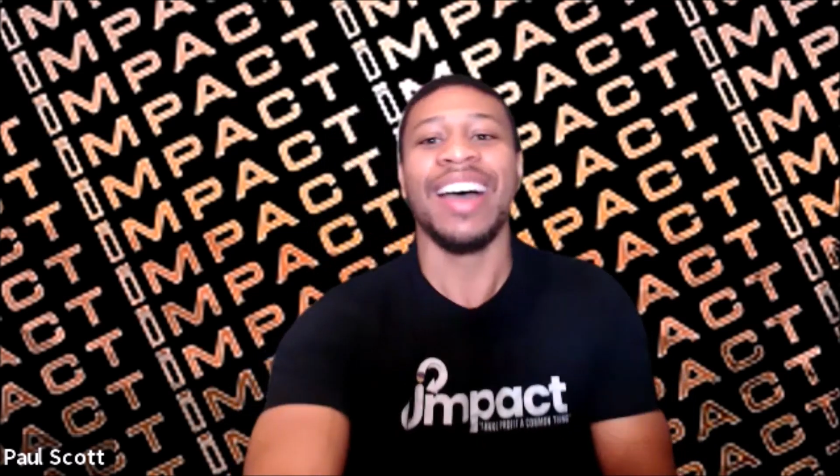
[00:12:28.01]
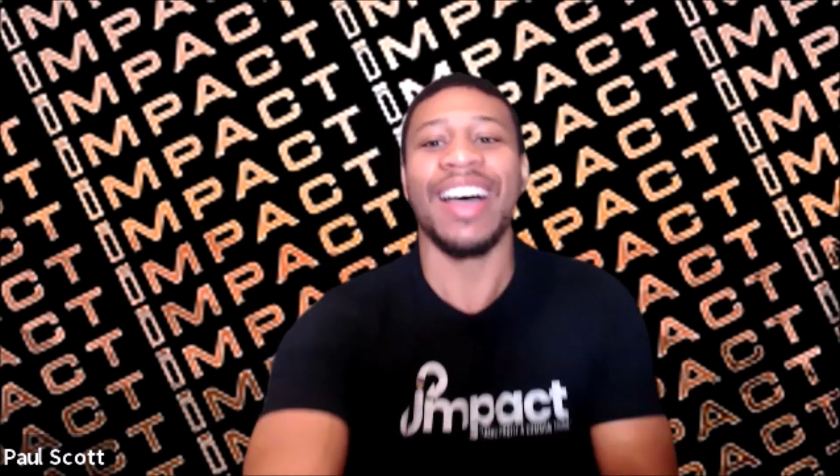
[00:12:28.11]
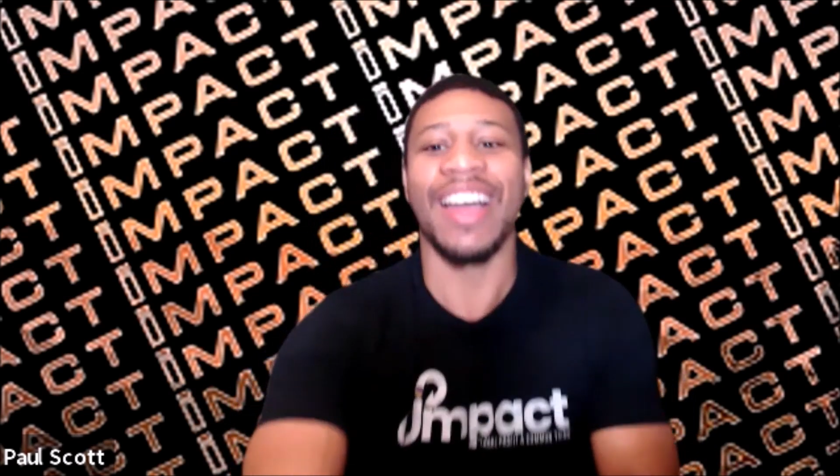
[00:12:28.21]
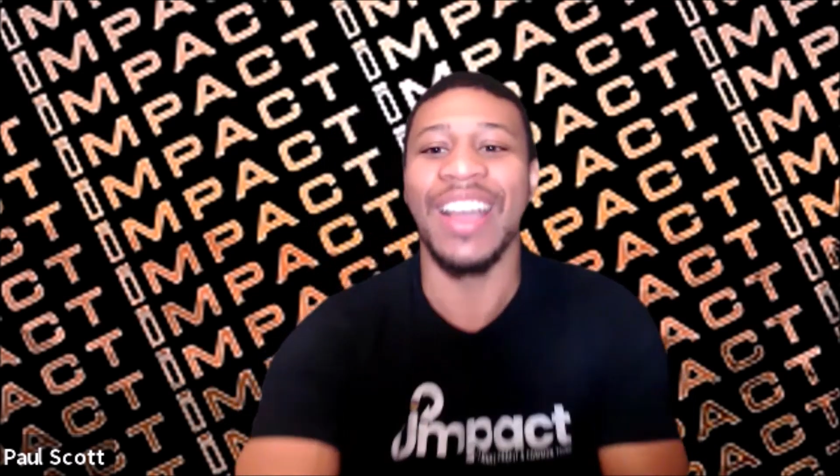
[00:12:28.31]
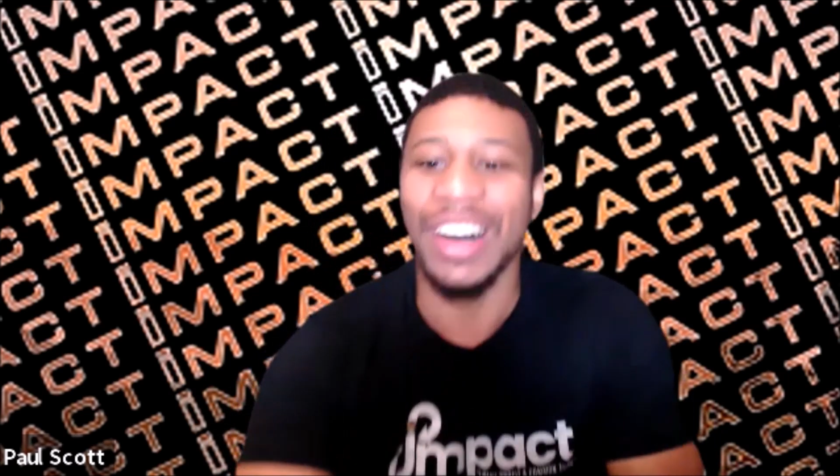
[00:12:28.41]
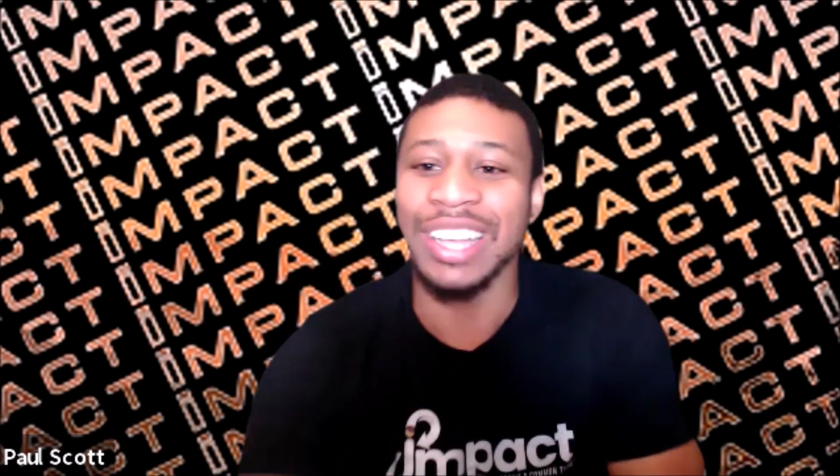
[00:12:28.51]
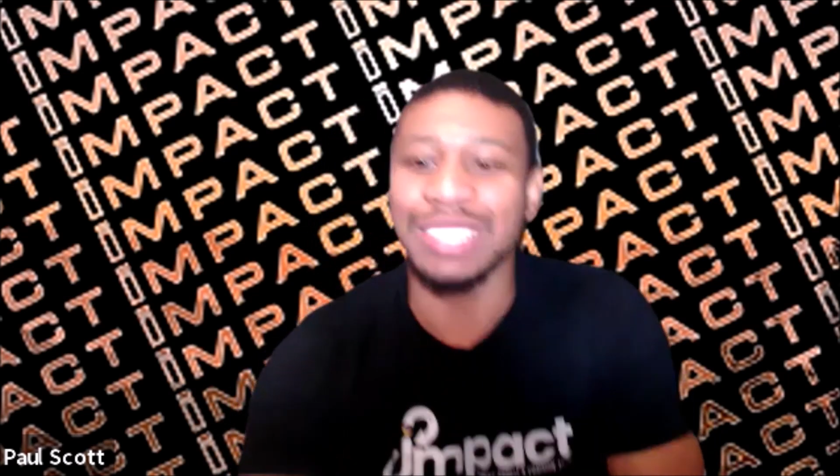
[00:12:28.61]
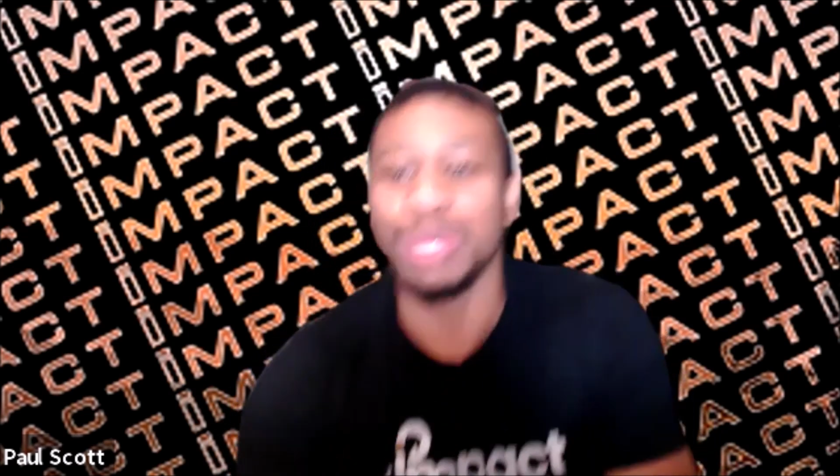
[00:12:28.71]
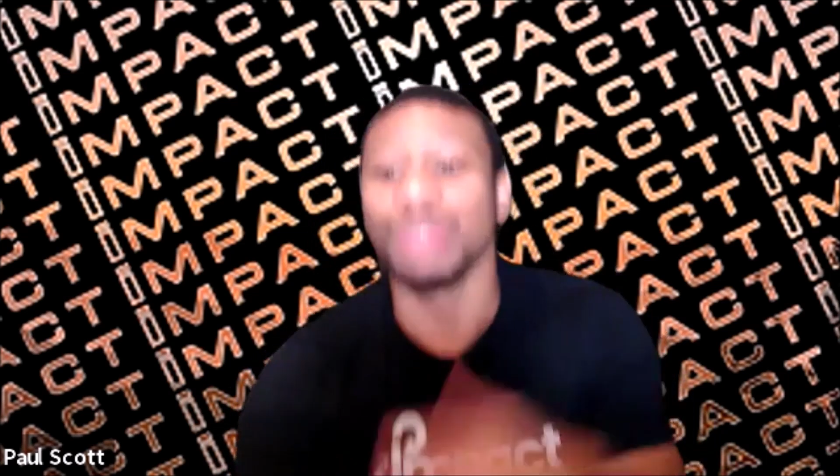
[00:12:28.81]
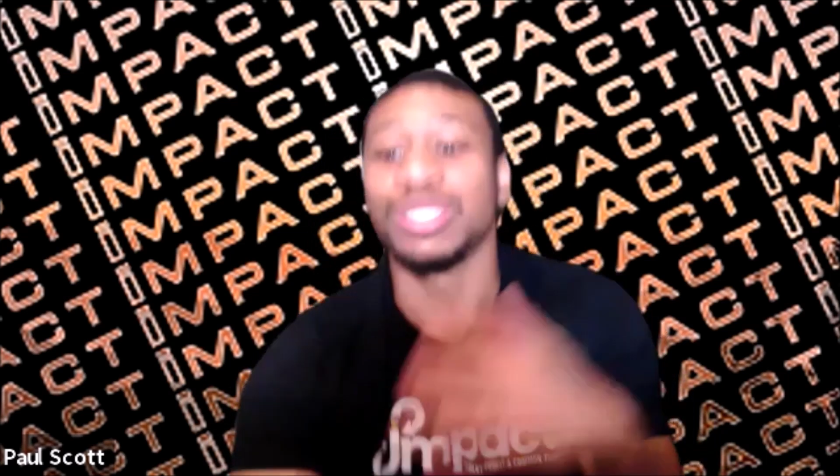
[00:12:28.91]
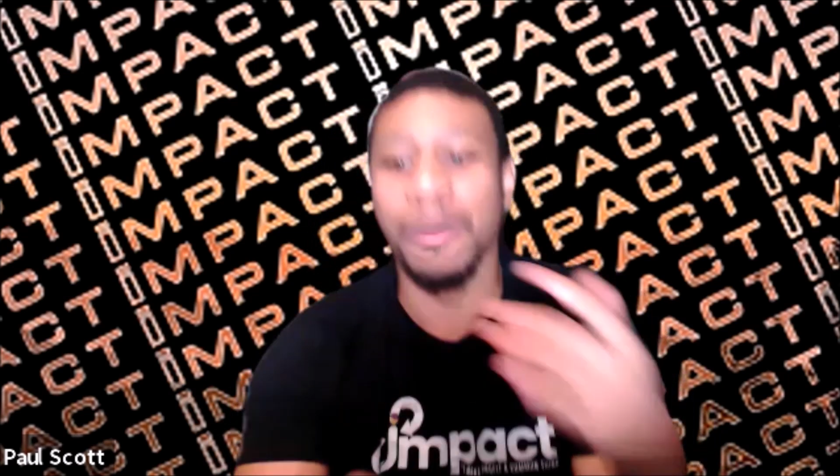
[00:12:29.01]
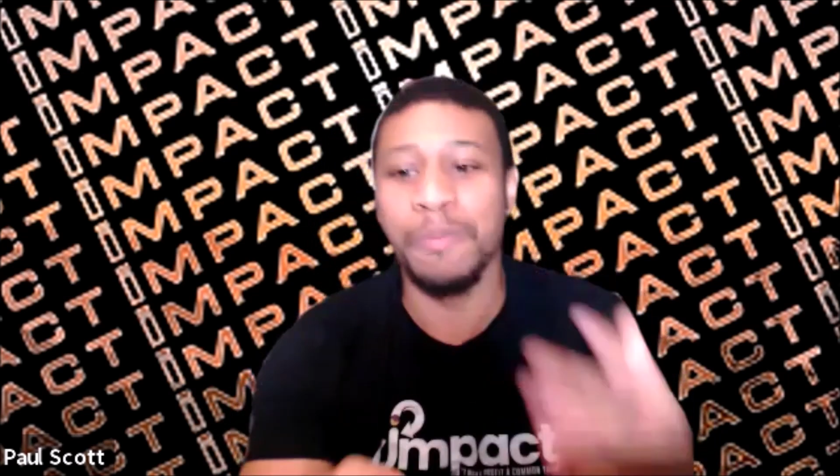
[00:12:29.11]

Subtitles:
All right, awesome. So some